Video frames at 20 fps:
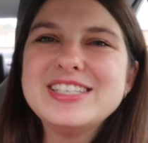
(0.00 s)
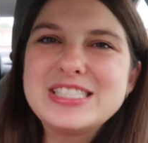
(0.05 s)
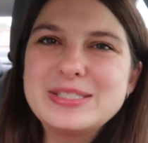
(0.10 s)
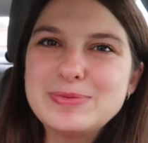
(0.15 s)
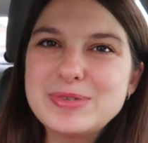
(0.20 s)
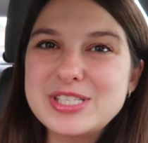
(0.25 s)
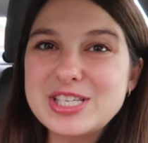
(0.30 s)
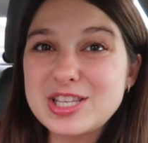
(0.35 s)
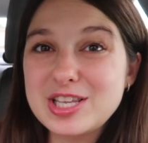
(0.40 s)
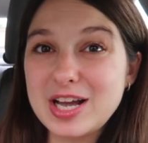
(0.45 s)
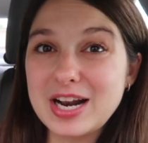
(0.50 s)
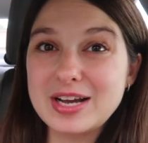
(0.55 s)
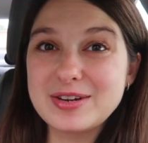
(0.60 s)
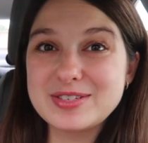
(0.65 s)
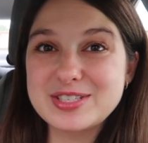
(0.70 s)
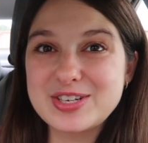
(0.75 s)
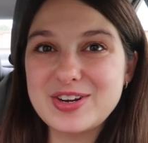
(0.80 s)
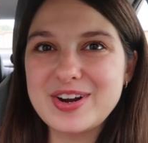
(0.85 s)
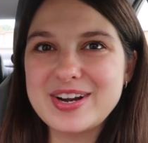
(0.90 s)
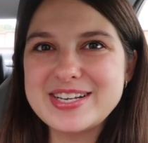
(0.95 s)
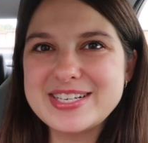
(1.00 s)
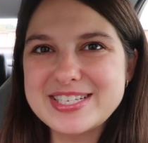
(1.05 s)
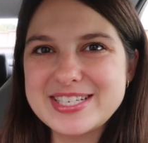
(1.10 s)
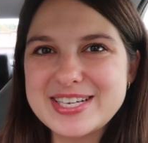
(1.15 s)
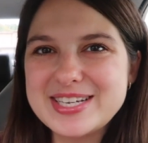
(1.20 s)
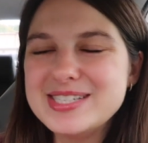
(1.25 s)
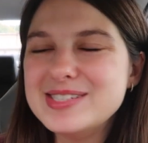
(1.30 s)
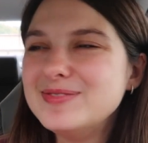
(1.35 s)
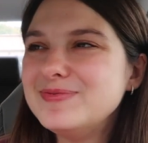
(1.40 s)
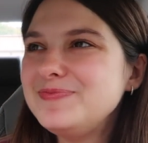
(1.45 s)
She must have thought I was
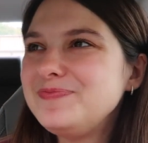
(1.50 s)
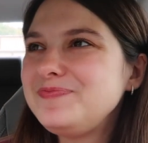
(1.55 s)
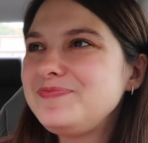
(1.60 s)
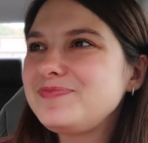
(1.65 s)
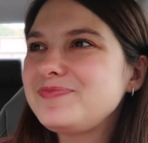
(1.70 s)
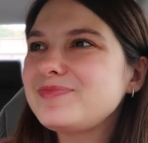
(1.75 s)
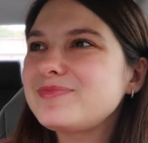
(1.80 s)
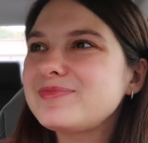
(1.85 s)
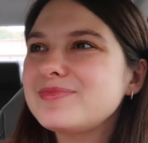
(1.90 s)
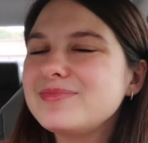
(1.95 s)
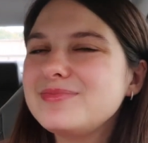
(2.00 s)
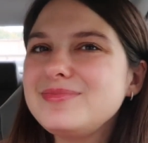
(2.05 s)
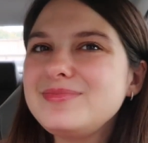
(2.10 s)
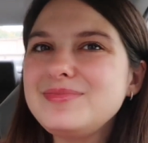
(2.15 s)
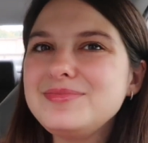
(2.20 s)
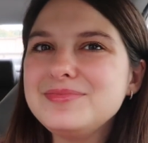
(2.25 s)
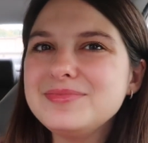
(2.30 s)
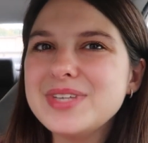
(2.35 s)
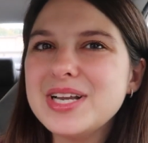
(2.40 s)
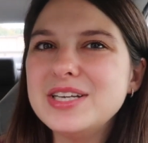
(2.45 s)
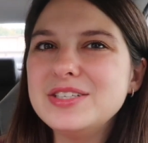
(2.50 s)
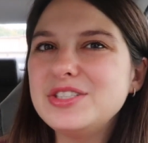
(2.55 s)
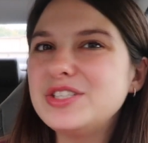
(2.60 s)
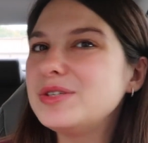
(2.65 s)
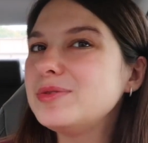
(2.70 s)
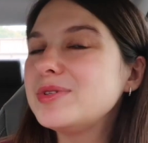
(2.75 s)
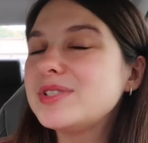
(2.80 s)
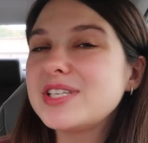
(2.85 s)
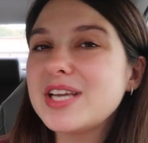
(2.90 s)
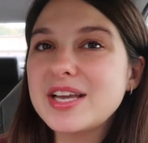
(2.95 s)
crazy. And
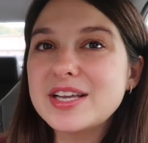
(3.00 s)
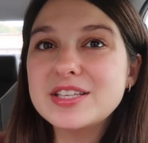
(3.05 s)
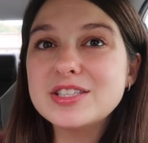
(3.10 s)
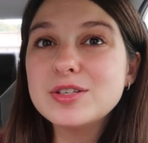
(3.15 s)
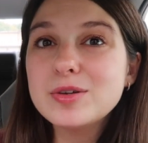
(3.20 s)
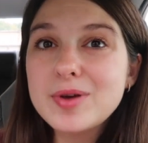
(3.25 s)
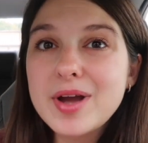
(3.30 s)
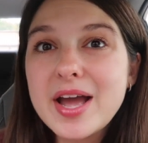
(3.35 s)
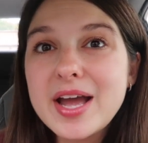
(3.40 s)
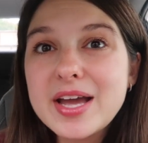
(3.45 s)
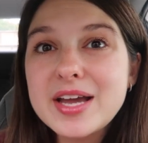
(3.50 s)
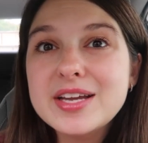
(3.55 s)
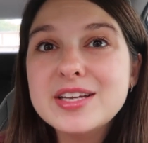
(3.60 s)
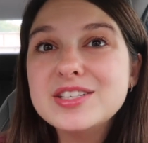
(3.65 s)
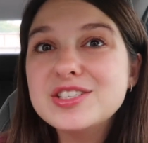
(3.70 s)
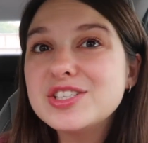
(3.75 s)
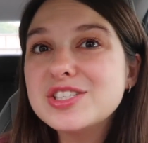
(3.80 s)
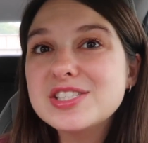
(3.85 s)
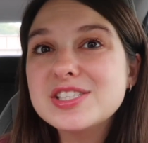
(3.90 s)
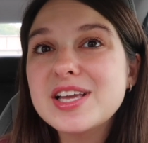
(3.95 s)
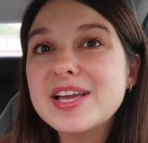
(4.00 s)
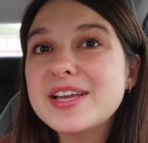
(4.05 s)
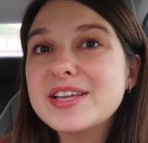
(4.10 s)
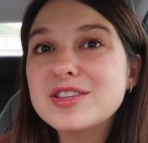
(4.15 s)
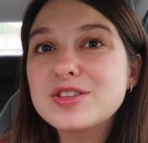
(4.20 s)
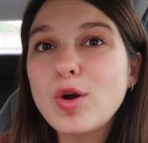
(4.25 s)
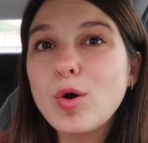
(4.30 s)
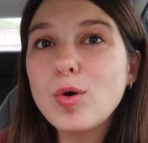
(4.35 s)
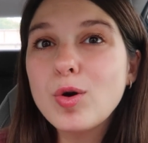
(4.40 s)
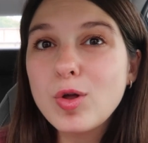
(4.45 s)
she was like, it's okay. Just
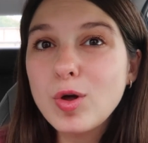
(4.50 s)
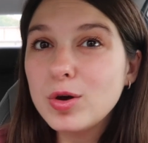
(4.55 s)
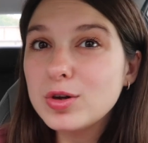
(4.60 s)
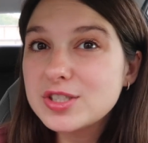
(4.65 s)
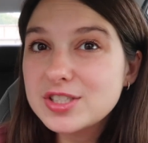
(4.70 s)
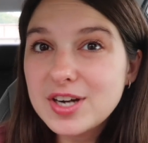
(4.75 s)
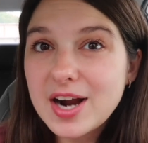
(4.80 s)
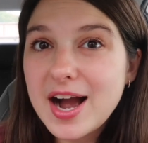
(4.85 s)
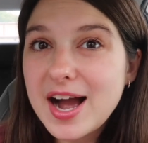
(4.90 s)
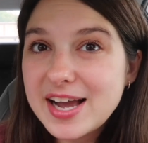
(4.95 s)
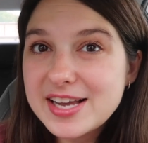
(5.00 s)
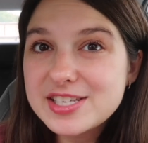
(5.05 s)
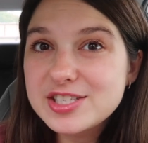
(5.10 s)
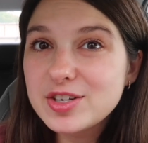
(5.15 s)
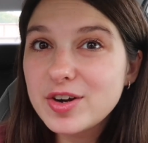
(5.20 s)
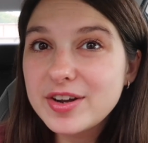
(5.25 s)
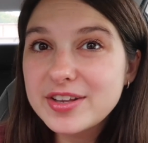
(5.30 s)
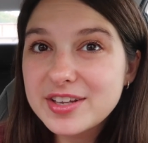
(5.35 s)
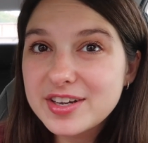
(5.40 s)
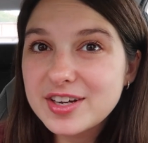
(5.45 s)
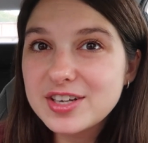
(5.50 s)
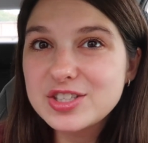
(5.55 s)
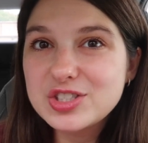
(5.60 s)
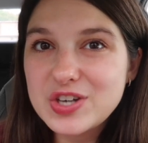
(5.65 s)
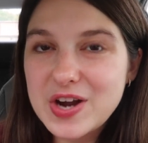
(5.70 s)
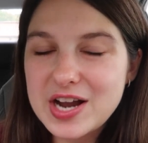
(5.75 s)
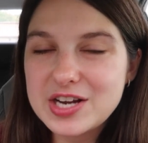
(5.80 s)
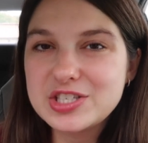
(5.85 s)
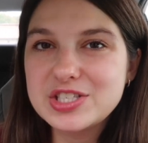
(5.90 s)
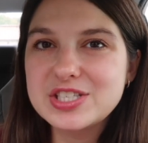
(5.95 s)
like, don't close your eyes during the
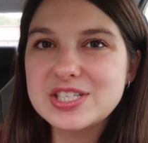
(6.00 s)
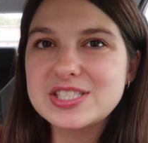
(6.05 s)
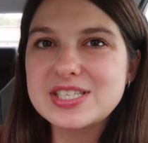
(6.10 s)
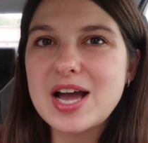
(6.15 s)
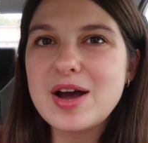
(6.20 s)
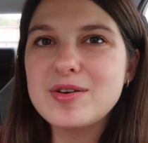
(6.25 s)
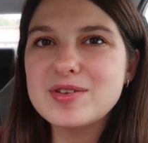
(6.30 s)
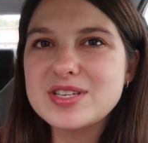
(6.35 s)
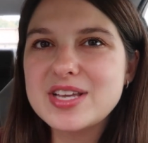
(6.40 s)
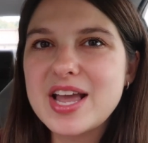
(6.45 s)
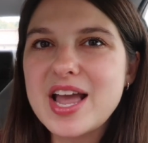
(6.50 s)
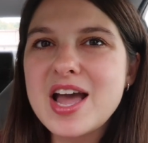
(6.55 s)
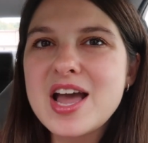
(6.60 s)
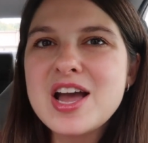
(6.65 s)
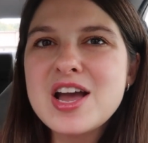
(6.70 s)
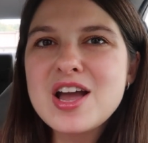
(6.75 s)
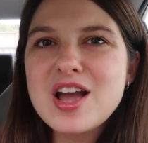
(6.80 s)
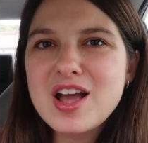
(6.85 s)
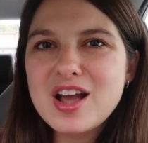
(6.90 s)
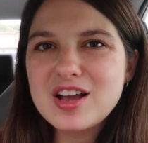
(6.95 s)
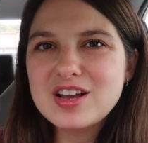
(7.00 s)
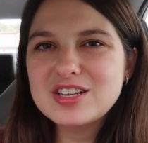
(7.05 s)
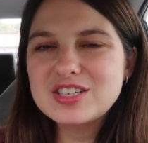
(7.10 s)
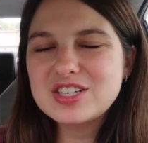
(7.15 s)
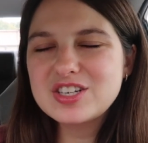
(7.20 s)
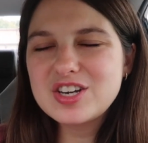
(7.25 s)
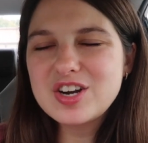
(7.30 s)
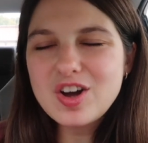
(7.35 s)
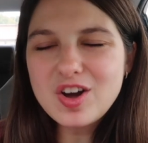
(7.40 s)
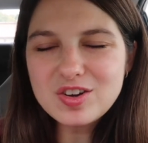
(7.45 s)
contractions. Because I was like,
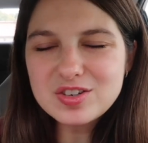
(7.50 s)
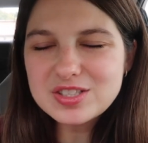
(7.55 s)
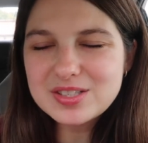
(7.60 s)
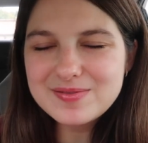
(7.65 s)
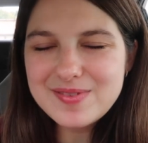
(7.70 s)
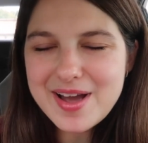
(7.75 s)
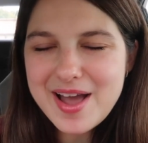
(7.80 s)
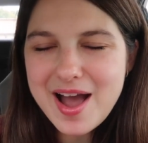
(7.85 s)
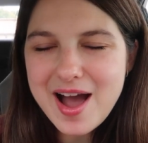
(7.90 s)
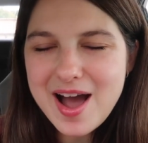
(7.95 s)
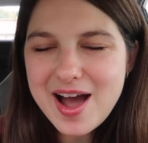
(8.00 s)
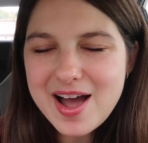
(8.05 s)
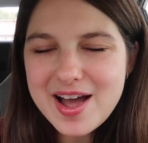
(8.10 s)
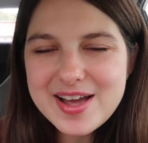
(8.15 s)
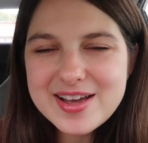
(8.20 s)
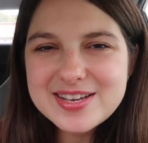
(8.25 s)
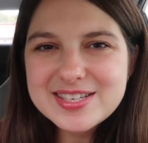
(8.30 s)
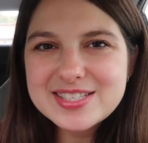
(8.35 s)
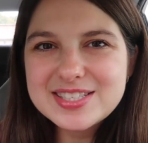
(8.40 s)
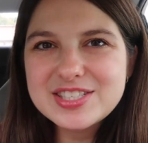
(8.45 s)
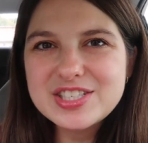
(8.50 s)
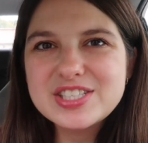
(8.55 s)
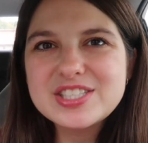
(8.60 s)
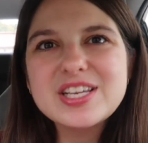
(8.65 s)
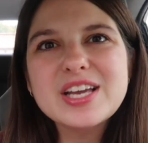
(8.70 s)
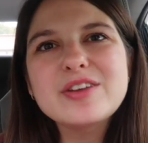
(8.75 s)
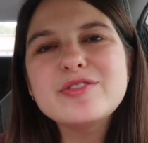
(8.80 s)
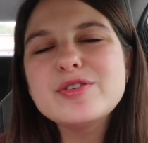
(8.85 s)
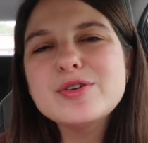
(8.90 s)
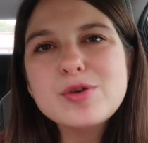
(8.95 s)
closing my eyes and she's
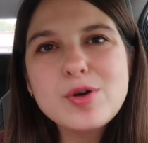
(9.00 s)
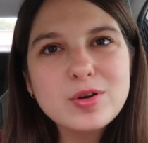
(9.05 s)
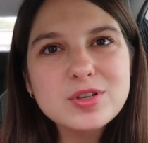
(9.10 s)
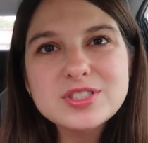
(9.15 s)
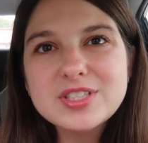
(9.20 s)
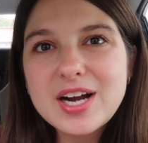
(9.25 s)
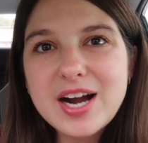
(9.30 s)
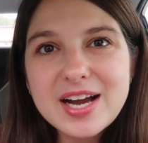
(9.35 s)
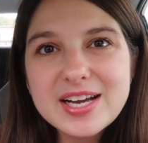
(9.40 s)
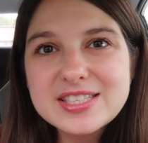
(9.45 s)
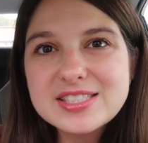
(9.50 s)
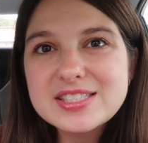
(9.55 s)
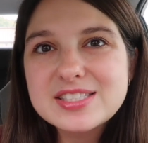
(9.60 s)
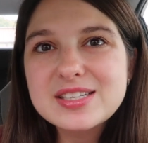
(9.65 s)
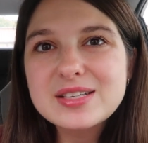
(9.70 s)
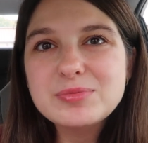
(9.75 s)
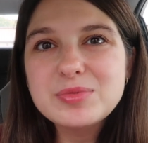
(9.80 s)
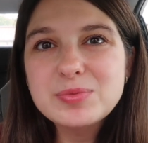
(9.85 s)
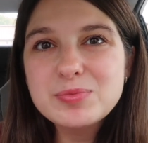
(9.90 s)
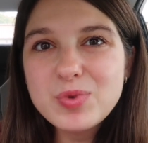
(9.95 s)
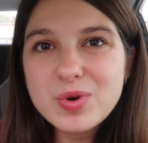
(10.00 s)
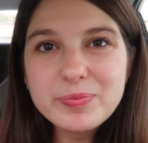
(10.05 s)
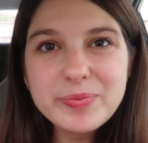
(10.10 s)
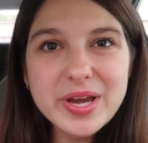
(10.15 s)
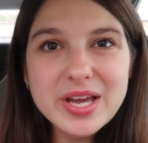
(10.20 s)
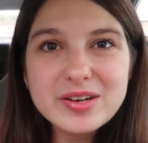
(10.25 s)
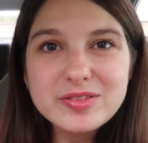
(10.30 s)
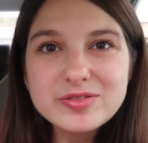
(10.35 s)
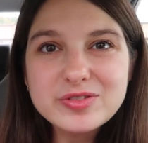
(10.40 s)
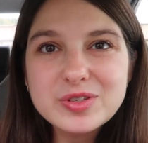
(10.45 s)
like if you close your eyes it's gonna be more
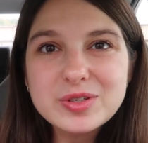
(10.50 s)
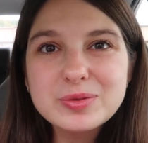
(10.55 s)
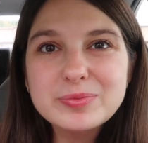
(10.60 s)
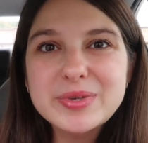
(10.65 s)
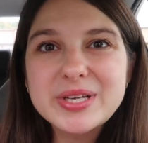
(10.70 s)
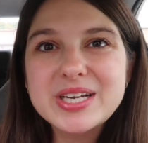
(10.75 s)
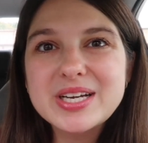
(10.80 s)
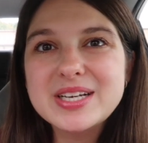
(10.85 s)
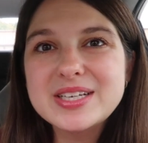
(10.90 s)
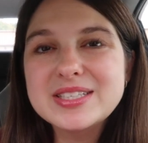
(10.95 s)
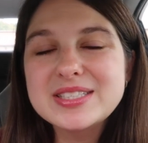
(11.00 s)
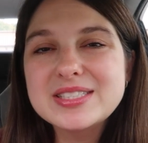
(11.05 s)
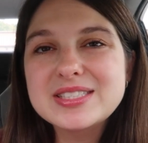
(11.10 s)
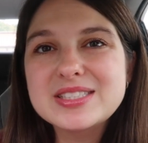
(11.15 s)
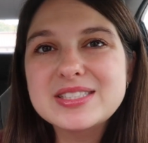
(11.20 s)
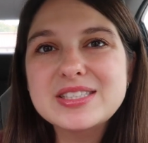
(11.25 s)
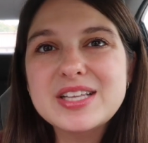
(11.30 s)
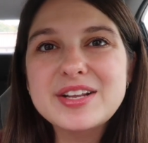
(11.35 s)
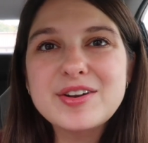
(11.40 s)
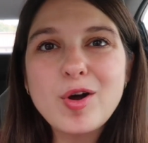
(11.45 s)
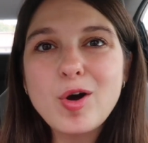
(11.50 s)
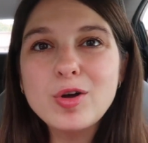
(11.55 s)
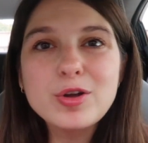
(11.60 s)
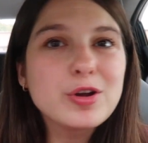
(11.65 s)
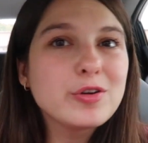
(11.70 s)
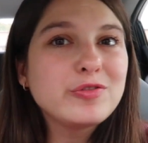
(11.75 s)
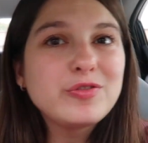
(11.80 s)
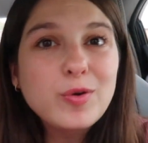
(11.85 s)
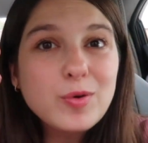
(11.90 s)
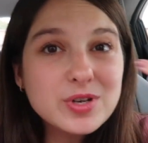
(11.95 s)
painful because then all
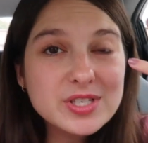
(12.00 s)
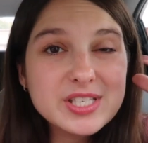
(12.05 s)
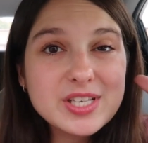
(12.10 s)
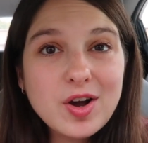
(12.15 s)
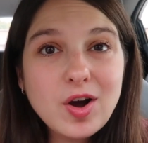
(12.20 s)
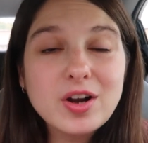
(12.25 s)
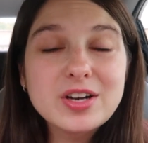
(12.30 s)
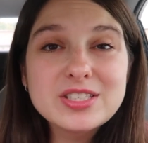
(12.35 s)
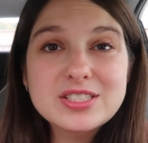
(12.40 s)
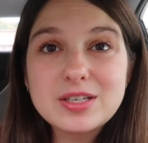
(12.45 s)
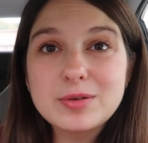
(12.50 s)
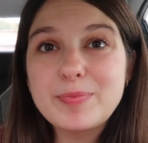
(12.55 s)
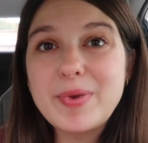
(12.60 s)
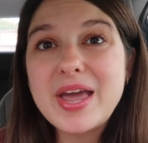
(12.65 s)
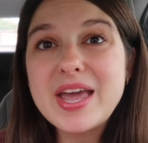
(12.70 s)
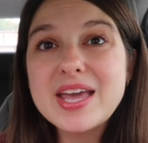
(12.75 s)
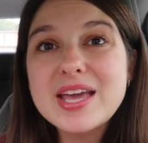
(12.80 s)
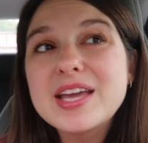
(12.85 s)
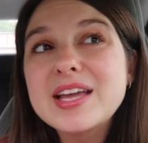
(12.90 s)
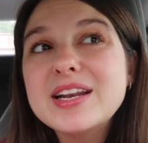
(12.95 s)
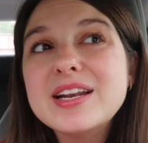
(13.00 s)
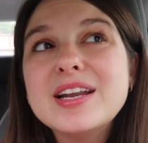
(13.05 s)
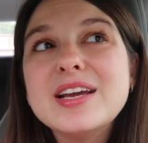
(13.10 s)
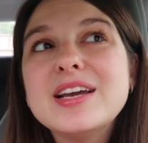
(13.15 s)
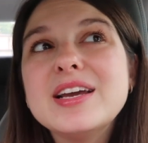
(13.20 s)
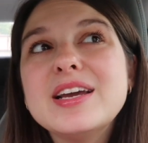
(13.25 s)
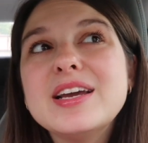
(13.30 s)
you're focusing on is your pain